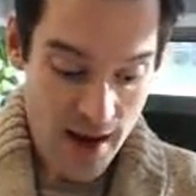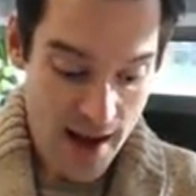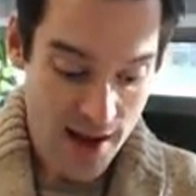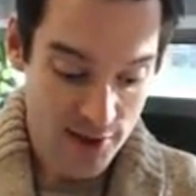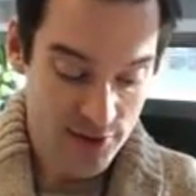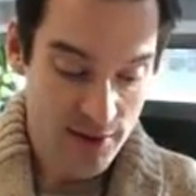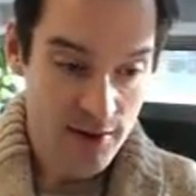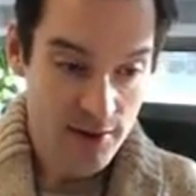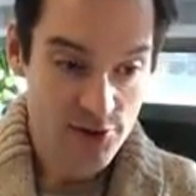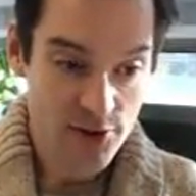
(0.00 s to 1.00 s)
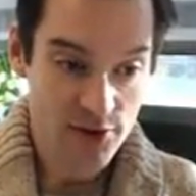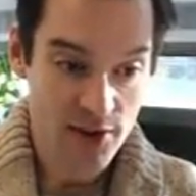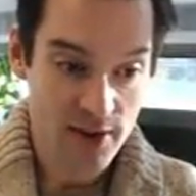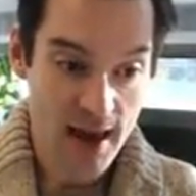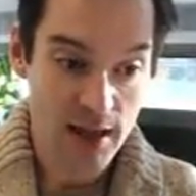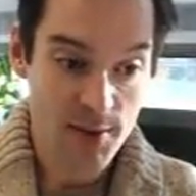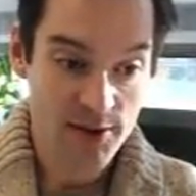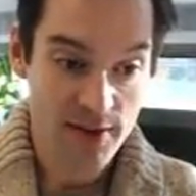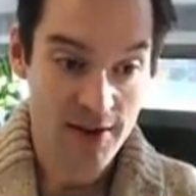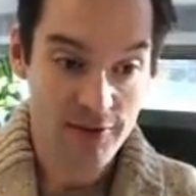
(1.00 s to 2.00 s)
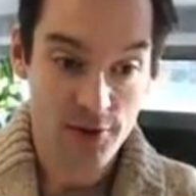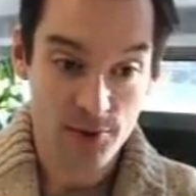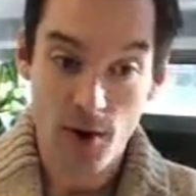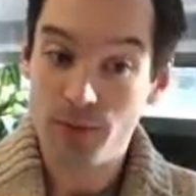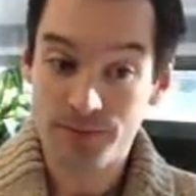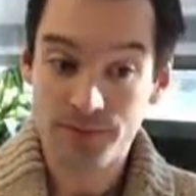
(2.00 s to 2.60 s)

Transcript: as just the, the elements on that first row.